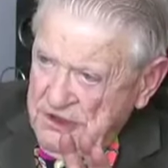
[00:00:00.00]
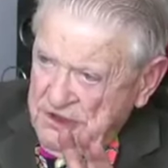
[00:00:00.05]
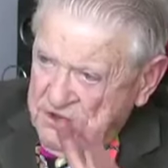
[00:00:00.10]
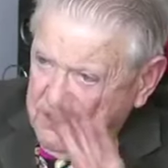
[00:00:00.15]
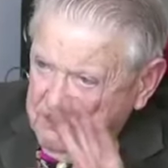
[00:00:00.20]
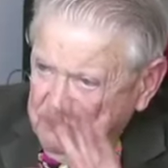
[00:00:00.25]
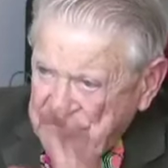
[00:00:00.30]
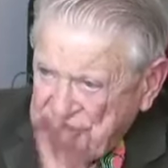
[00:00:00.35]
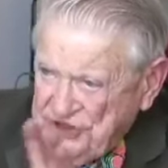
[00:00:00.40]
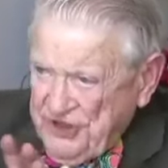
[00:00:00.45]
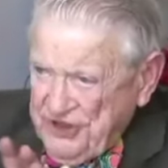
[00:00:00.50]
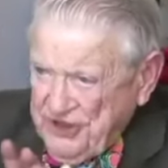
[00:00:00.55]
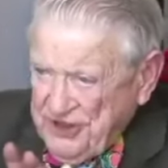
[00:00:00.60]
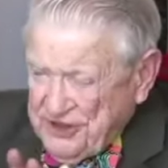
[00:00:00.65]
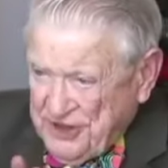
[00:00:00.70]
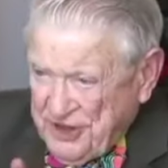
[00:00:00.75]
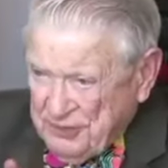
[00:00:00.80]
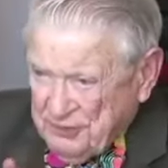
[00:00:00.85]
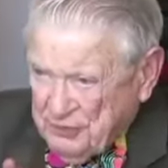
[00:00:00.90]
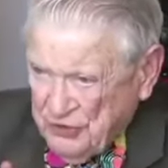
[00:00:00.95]
that he was
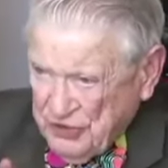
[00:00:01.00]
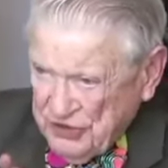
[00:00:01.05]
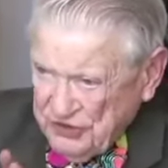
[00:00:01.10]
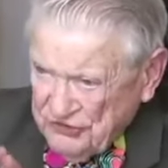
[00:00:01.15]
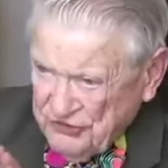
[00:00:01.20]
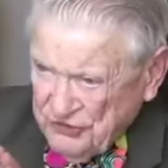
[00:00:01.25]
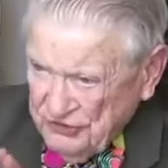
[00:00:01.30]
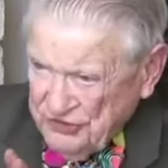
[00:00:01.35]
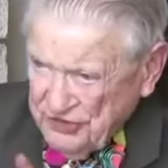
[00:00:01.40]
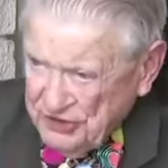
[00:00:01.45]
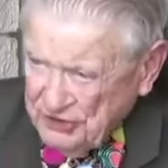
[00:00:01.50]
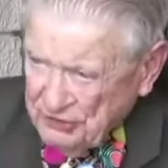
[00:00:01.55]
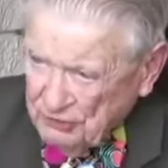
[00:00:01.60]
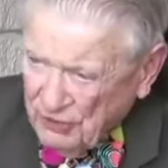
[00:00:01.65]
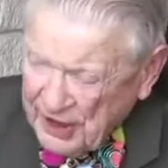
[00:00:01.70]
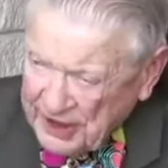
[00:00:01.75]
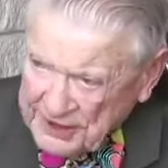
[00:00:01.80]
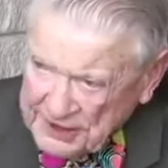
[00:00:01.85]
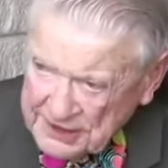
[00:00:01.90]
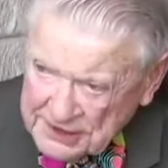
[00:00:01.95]
getting an input so he
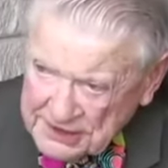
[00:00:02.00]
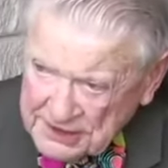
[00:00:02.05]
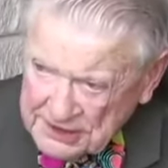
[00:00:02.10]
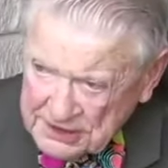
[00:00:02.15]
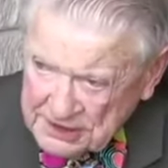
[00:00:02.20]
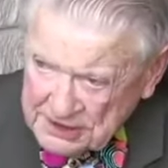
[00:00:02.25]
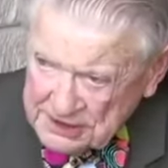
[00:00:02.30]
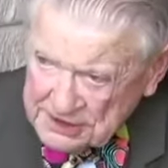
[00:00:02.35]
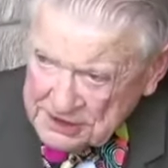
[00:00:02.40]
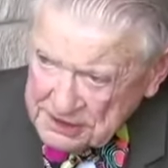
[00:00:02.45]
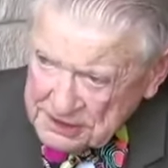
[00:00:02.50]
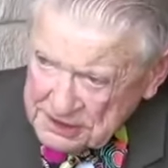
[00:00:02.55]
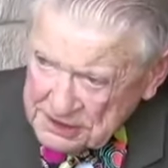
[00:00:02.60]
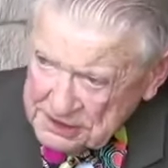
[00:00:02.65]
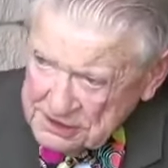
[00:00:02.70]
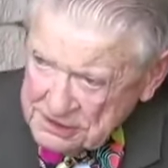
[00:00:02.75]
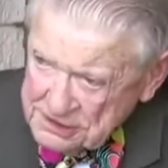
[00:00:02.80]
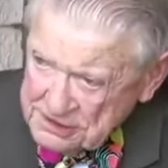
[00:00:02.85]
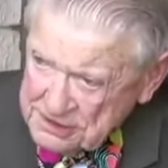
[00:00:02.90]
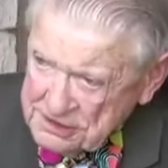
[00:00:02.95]
could write it.
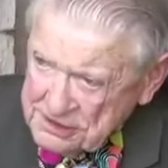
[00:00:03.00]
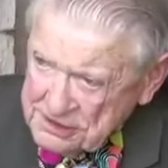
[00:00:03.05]
Yes.